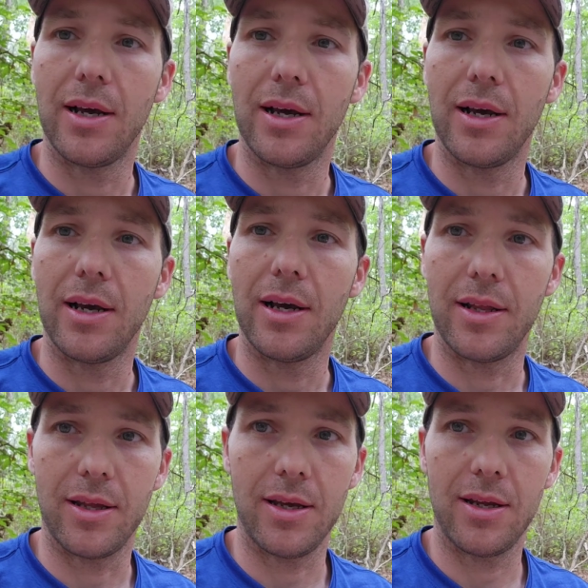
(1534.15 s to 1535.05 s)
gonna eat
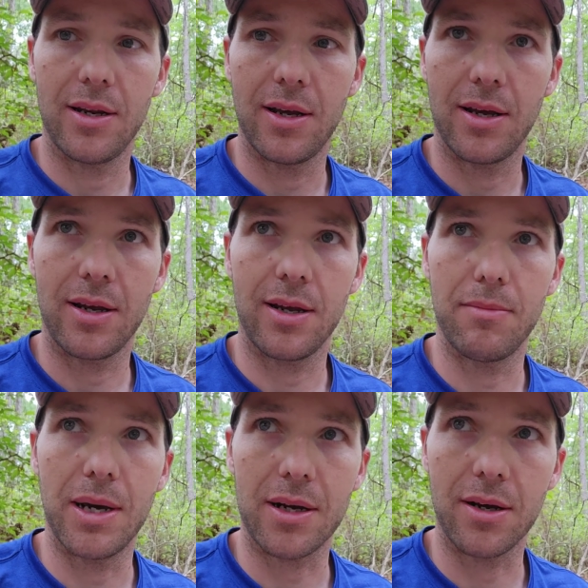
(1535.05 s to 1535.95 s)
and
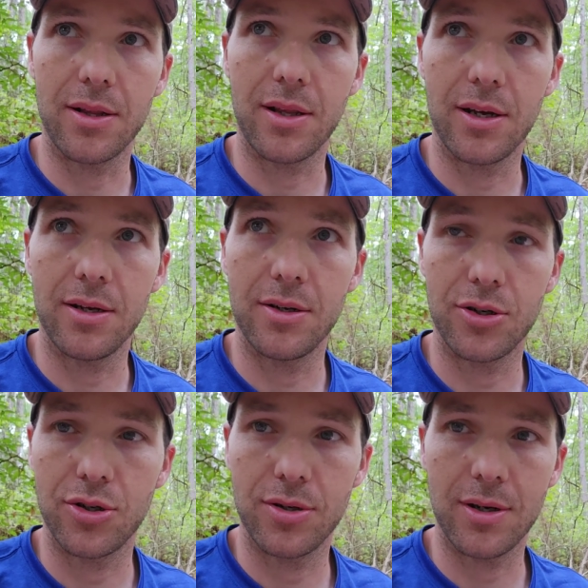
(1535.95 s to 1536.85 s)
get back on the
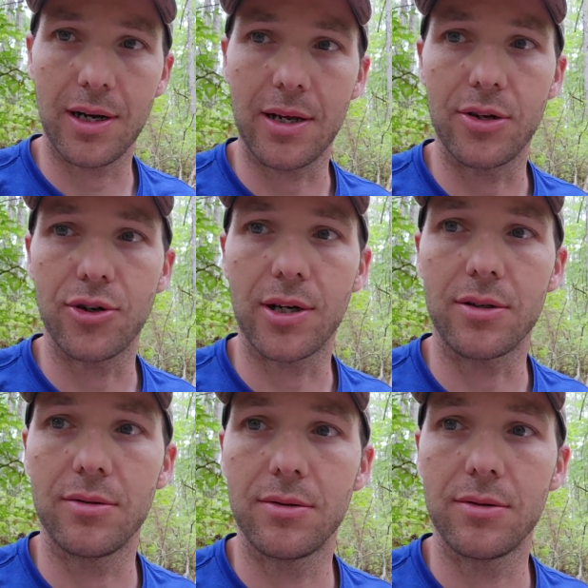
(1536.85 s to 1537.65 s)
hiking trail.